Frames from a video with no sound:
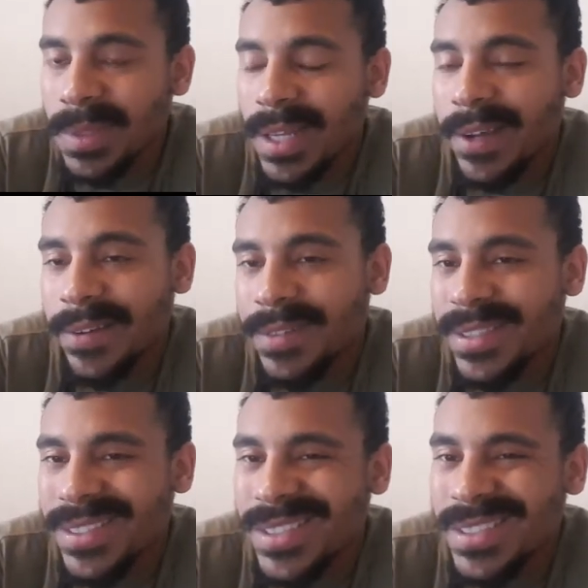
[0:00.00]
However,
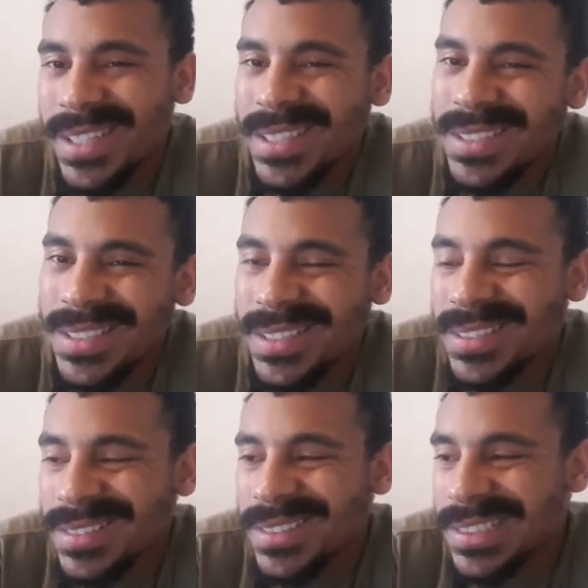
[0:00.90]
it's just like
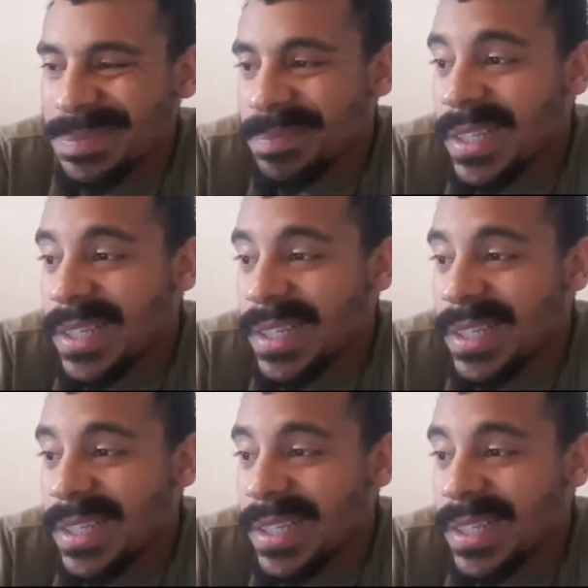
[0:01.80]
yeah.